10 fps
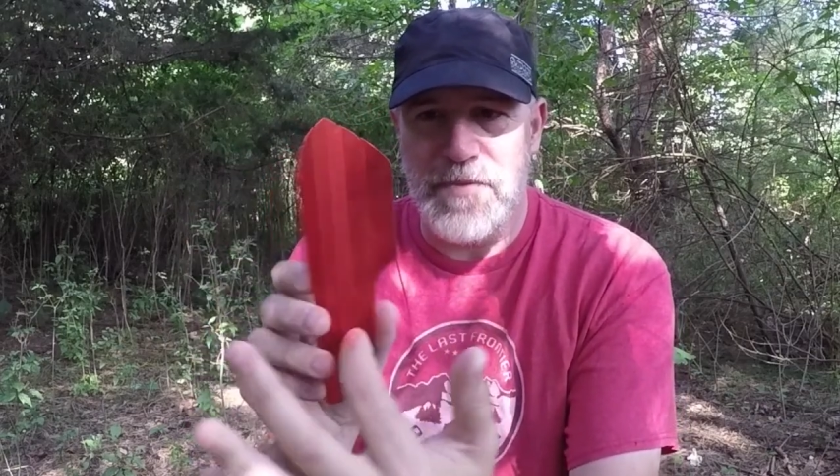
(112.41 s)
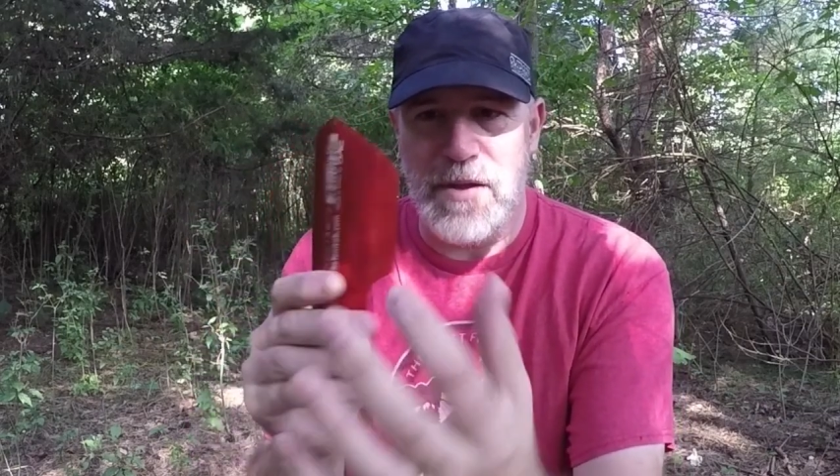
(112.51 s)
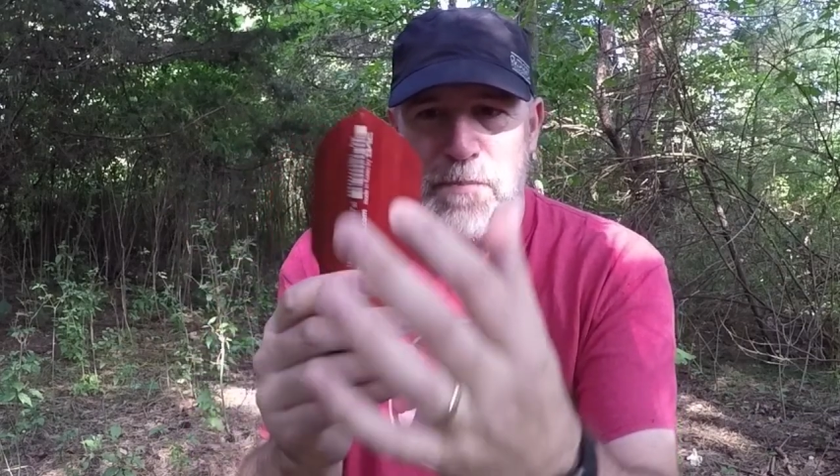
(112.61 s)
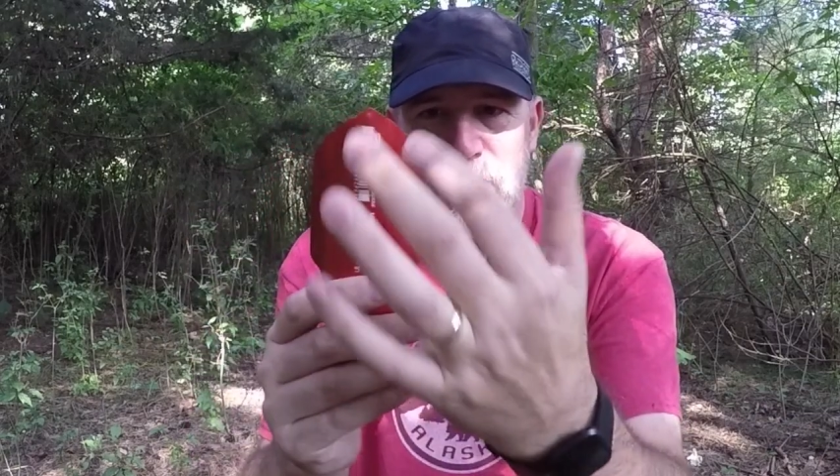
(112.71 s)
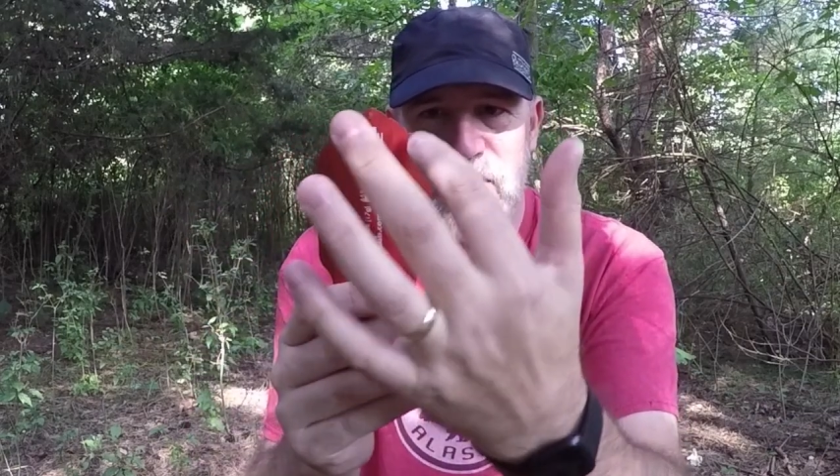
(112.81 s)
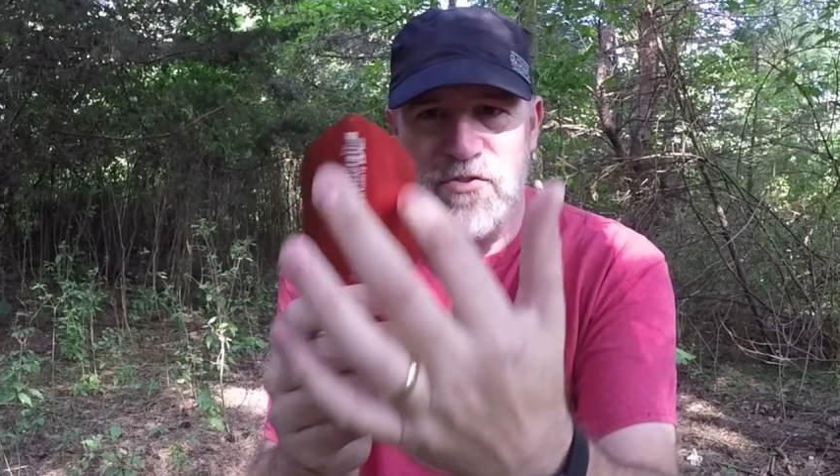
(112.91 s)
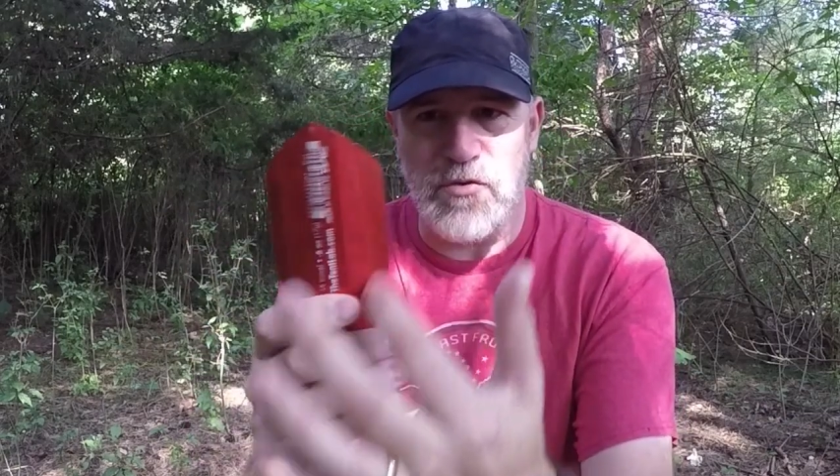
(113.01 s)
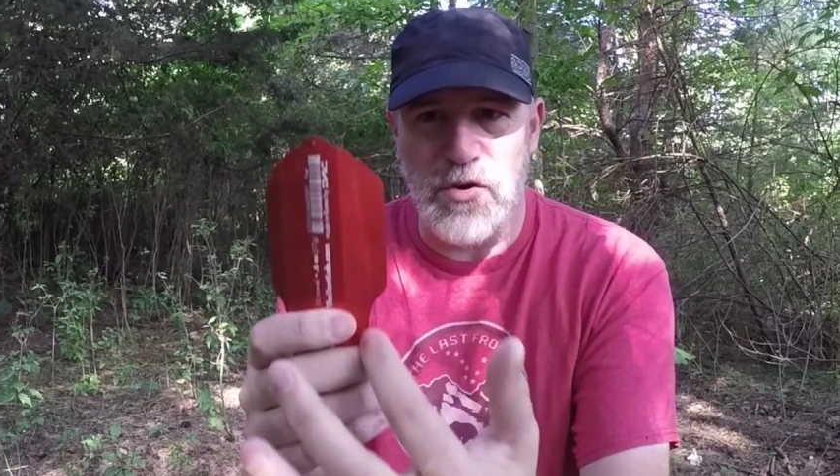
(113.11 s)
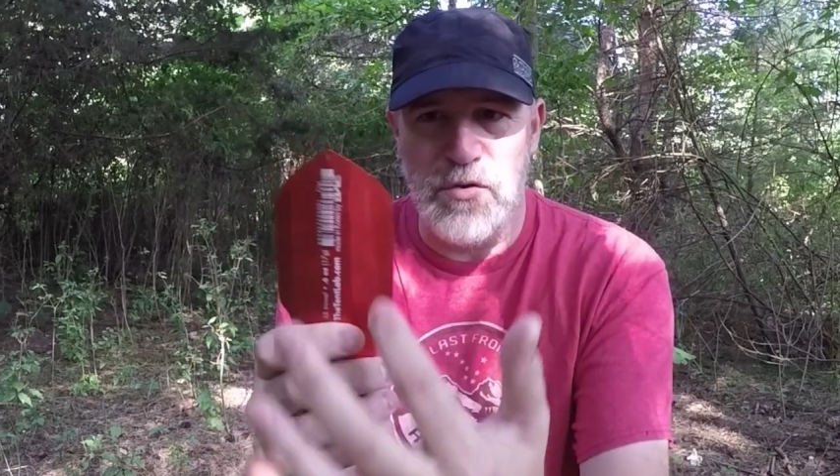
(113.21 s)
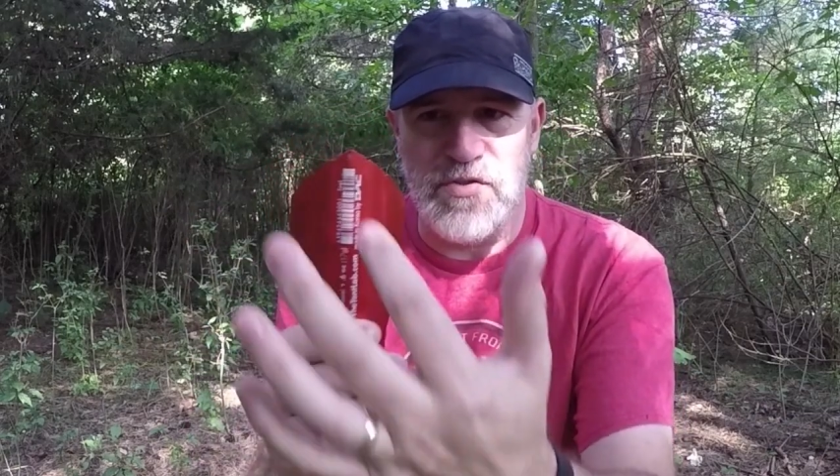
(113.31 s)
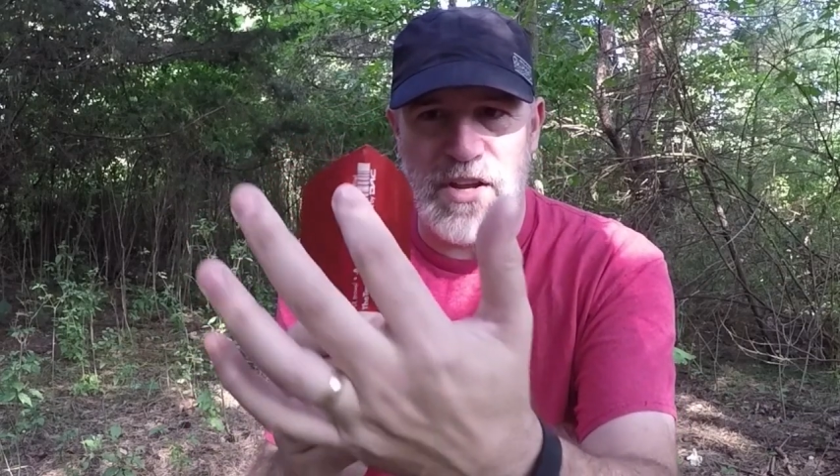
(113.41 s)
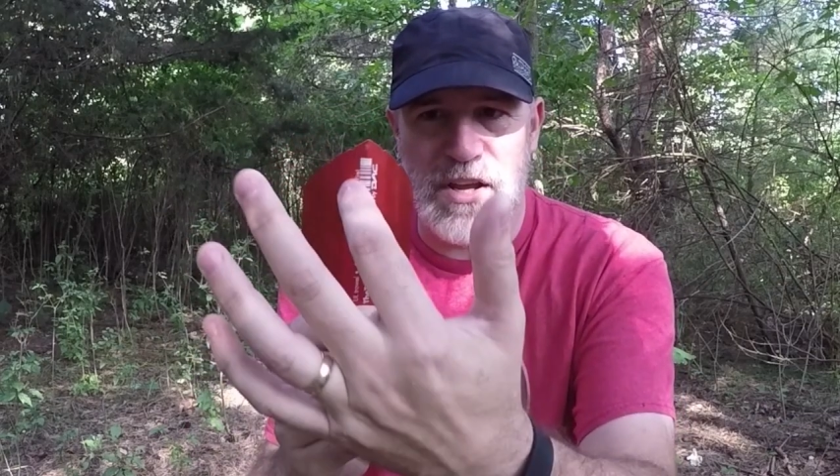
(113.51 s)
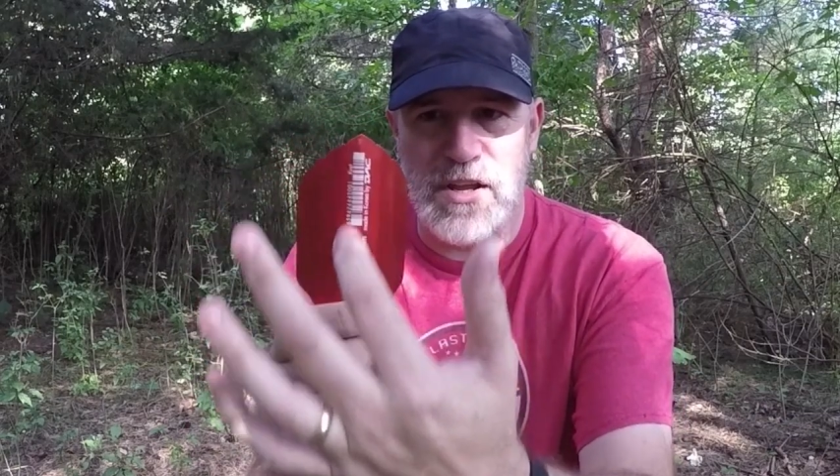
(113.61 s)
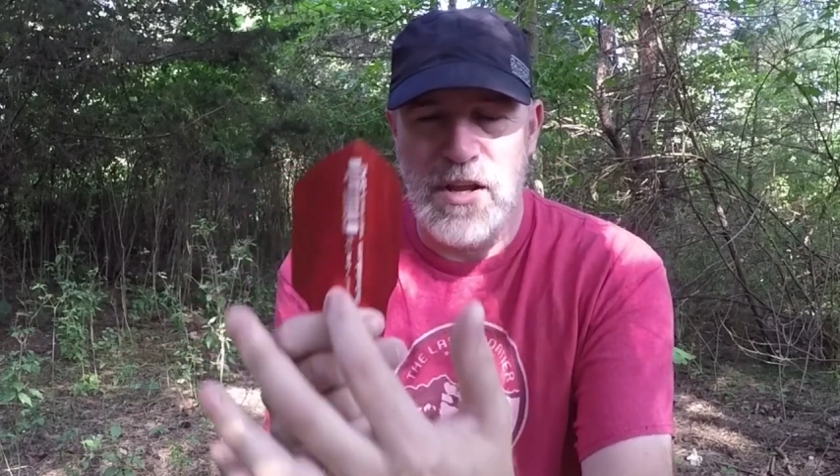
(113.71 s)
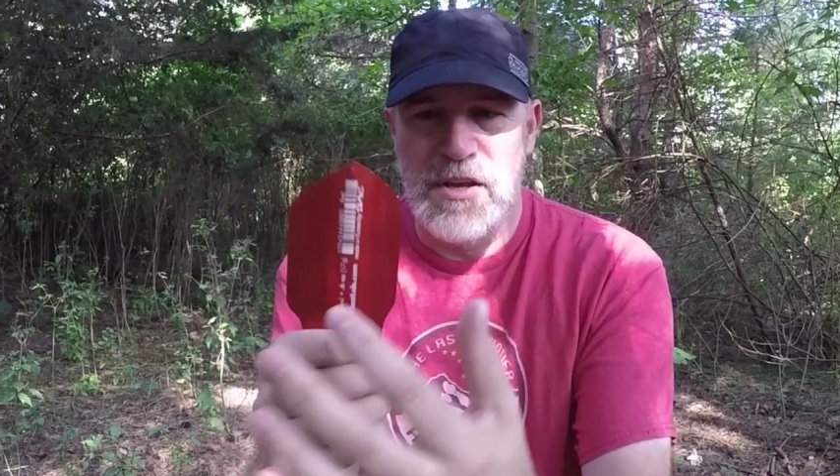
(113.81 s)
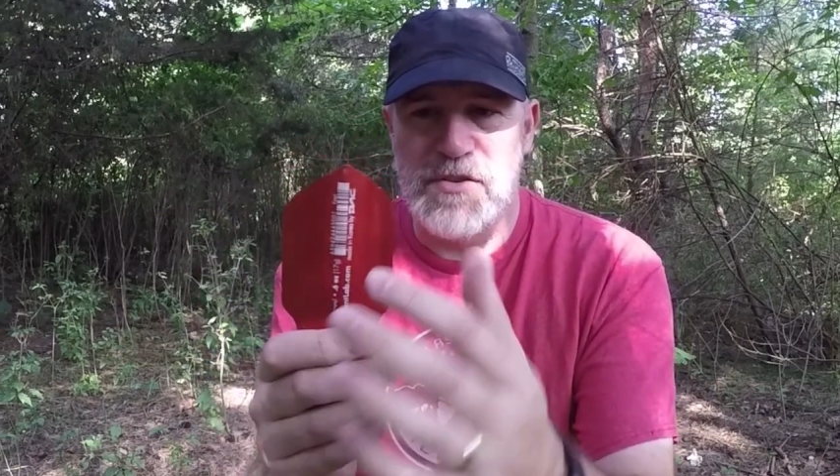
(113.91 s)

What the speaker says: and put these grooves in it